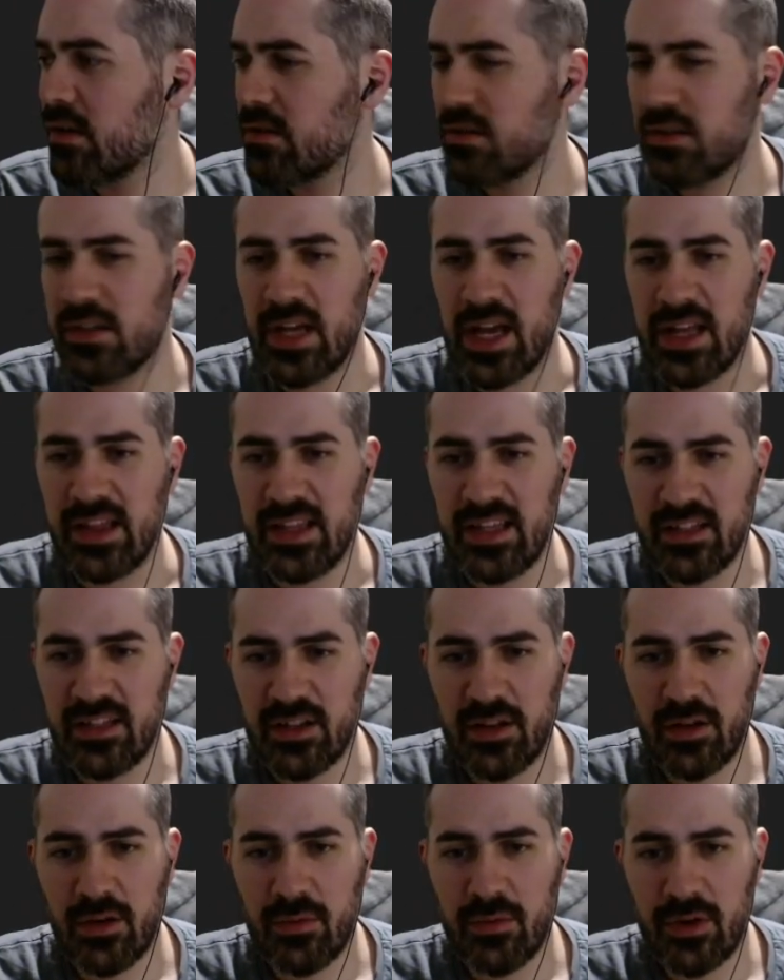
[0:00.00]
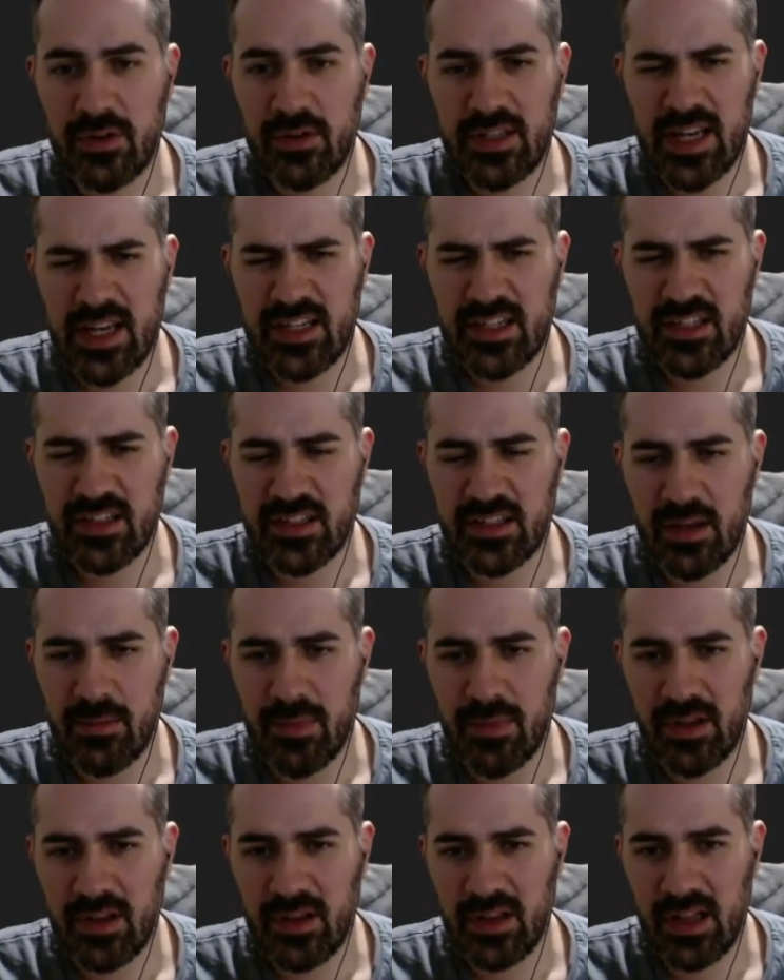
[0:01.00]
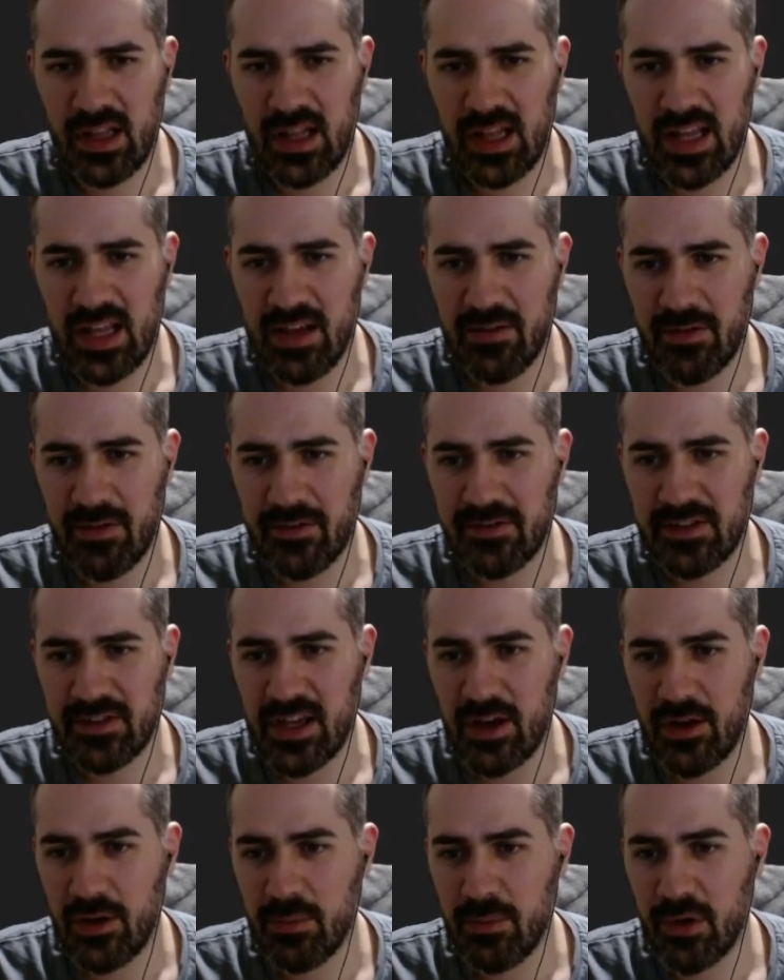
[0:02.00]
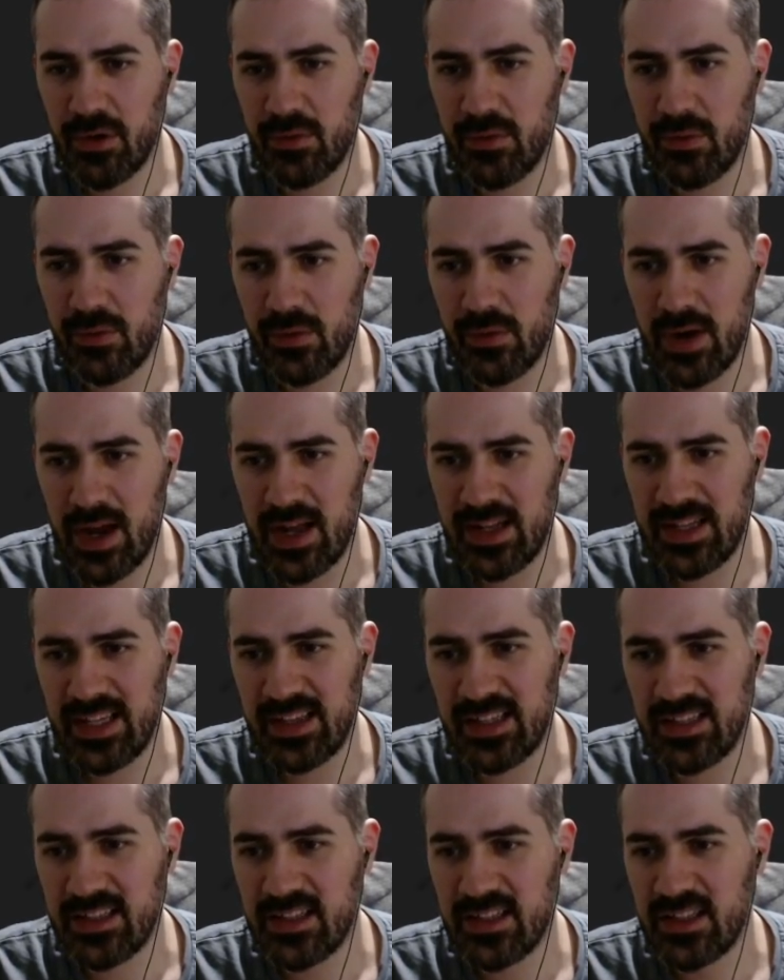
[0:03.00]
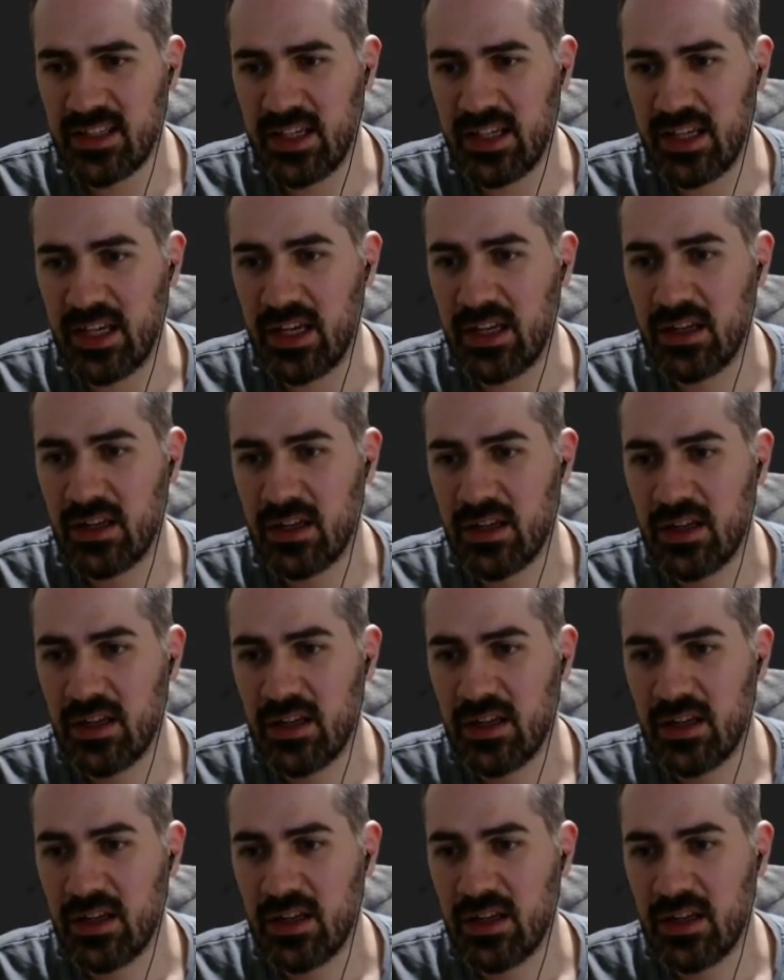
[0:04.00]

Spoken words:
So yeah, these are the rotations I believe I've set up already in the scene.